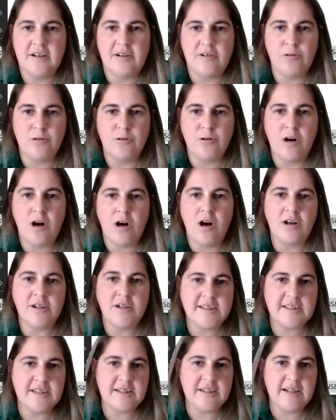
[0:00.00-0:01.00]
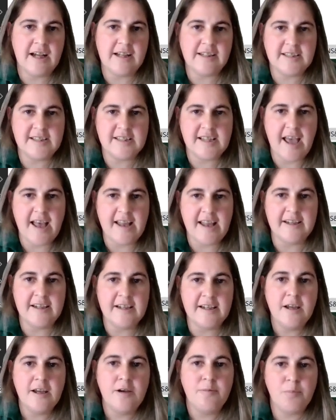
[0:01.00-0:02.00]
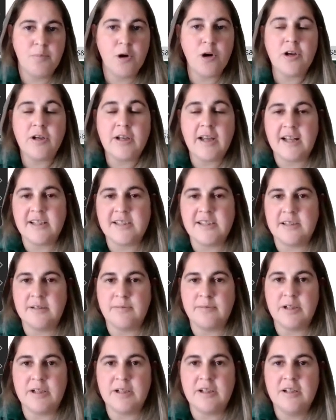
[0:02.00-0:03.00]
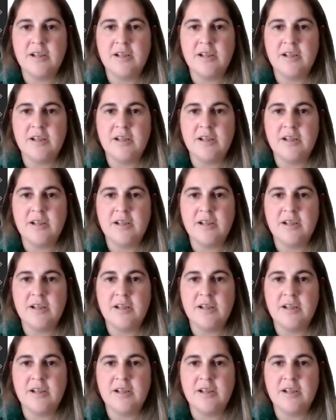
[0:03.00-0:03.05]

or are still outstanding per customer.